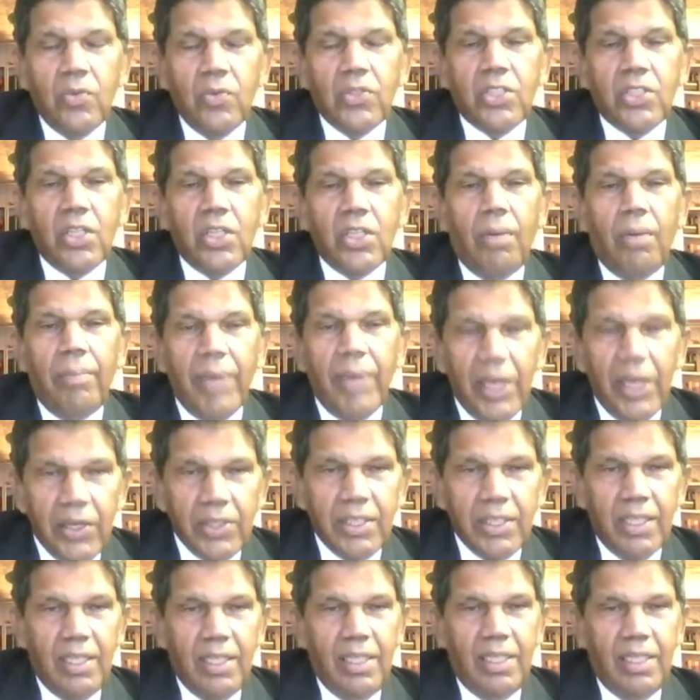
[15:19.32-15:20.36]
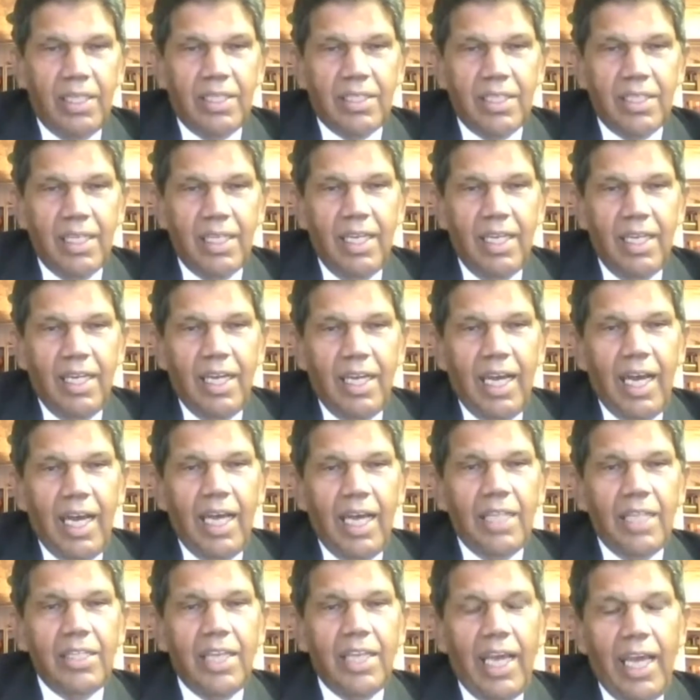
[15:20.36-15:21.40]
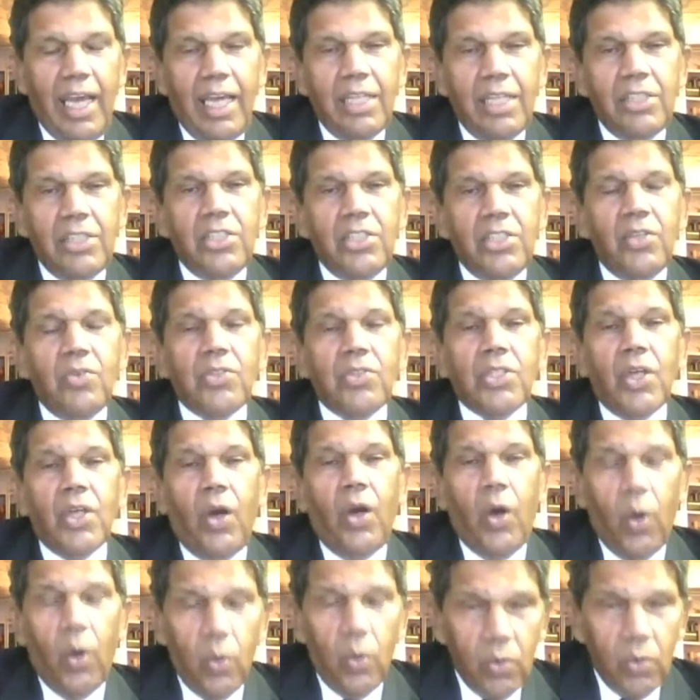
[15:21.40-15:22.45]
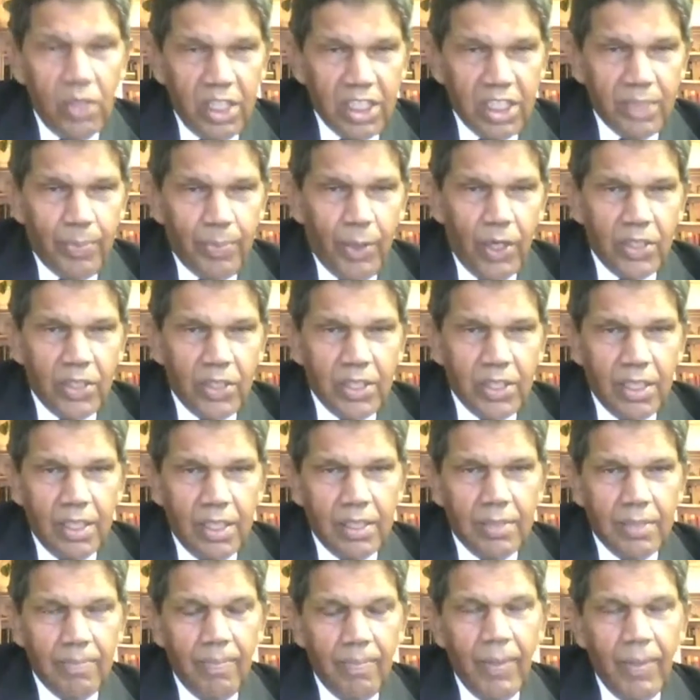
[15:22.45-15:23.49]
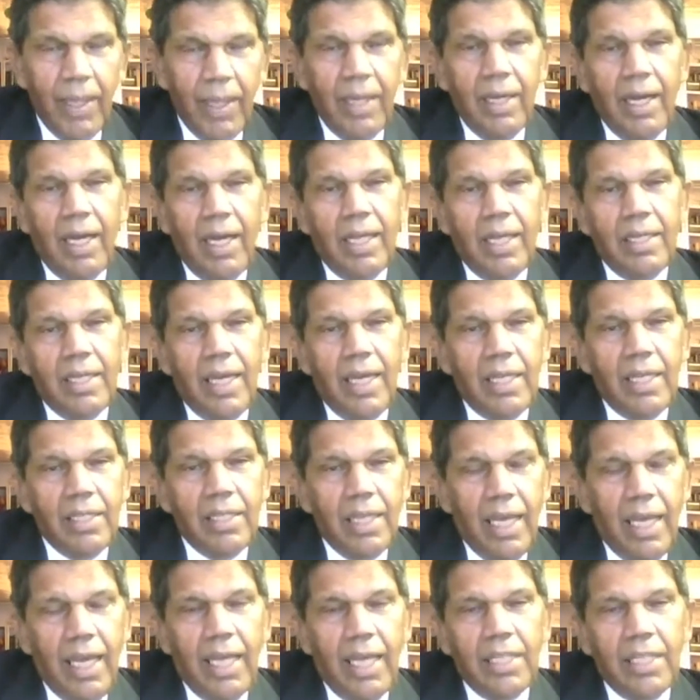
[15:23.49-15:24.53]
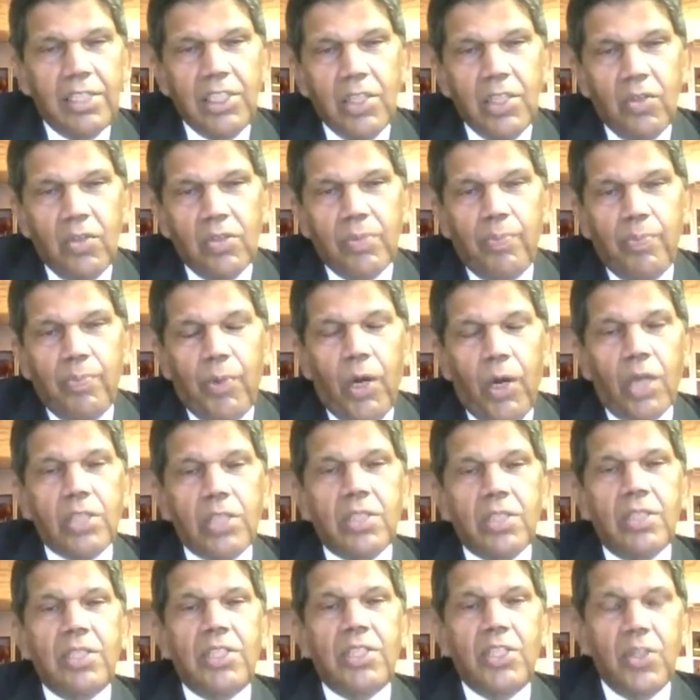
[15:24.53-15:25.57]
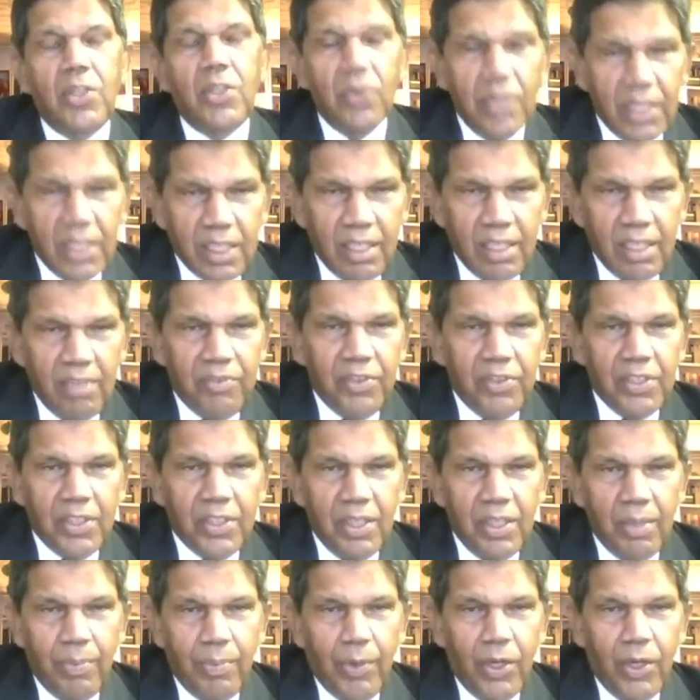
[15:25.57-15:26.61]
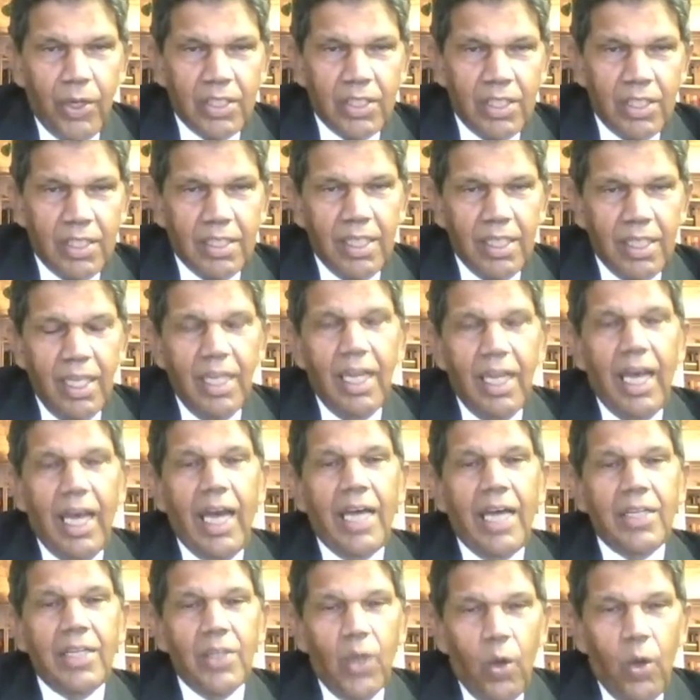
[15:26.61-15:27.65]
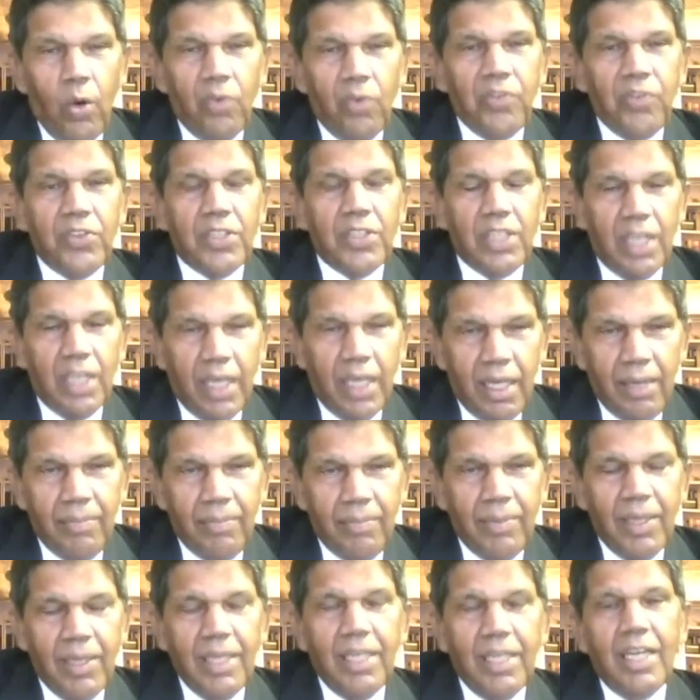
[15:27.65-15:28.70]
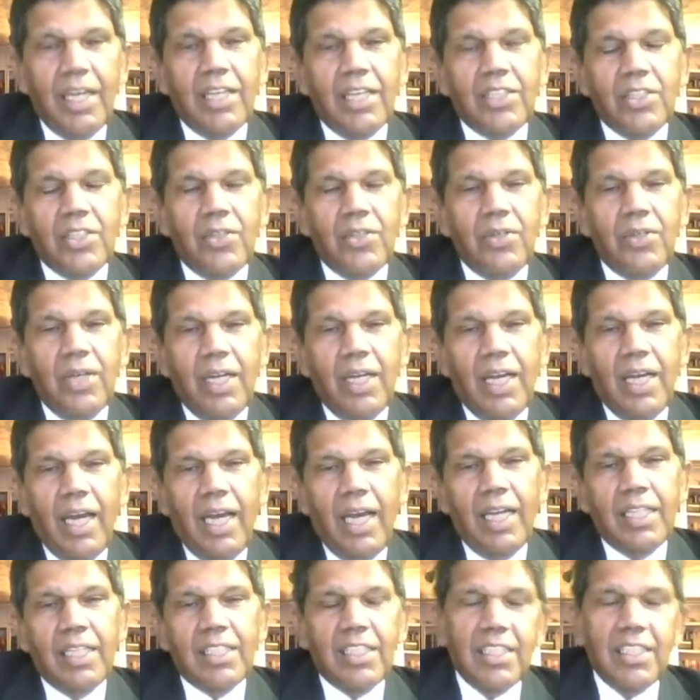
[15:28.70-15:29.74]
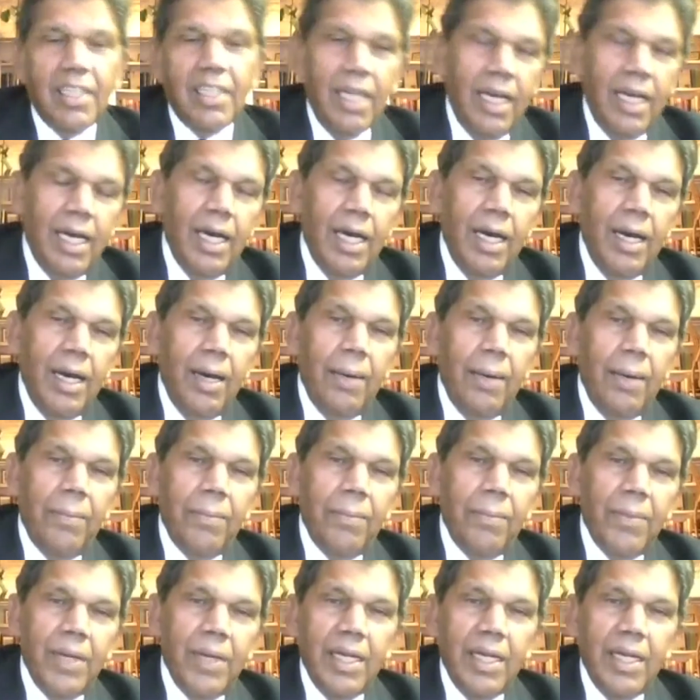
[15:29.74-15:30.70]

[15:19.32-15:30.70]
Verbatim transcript: saw merit in this, and the NGOs owned this process. And then the NGOs brought in UNICEF into the process, and over time. So it's, I'm